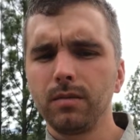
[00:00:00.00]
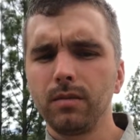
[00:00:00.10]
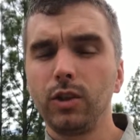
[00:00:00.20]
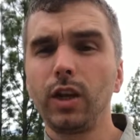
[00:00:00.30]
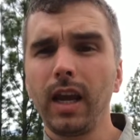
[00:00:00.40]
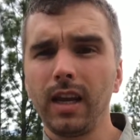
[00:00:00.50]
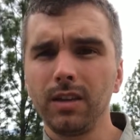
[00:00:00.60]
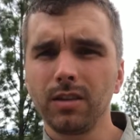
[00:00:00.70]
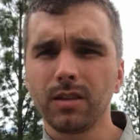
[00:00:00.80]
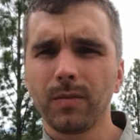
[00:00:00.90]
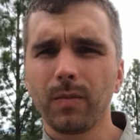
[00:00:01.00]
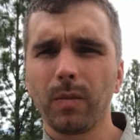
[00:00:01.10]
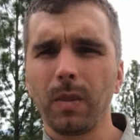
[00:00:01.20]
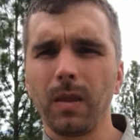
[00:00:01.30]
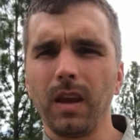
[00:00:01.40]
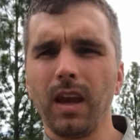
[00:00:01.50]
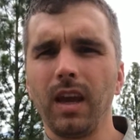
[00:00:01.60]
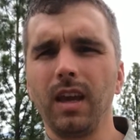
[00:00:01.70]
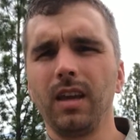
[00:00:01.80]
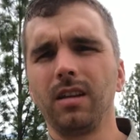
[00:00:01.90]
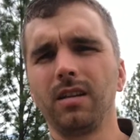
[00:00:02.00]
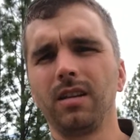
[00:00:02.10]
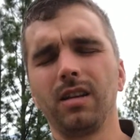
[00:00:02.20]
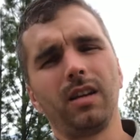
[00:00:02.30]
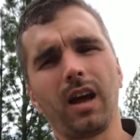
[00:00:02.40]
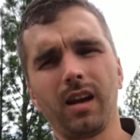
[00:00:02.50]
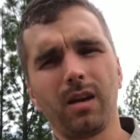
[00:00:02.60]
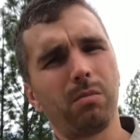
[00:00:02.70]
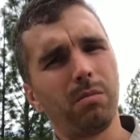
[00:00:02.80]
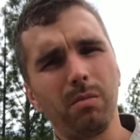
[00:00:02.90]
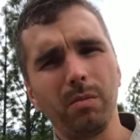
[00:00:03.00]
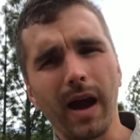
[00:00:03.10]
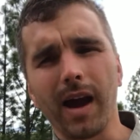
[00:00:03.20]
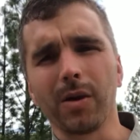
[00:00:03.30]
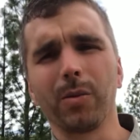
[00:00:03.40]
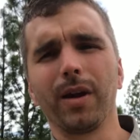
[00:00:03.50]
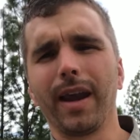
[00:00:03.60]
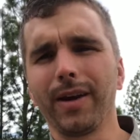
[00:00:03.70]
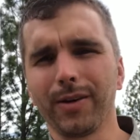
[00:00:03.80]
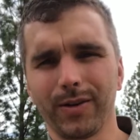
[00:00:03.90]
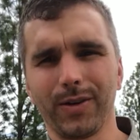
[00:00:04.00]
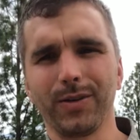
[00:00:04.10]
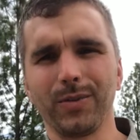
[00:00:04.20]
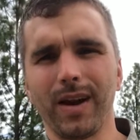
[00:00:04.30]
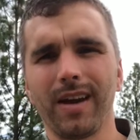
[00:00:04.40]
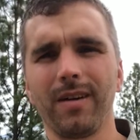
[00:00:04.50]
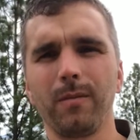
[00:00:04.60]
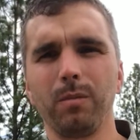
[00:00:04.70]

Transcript: change in not a bad way or a good way,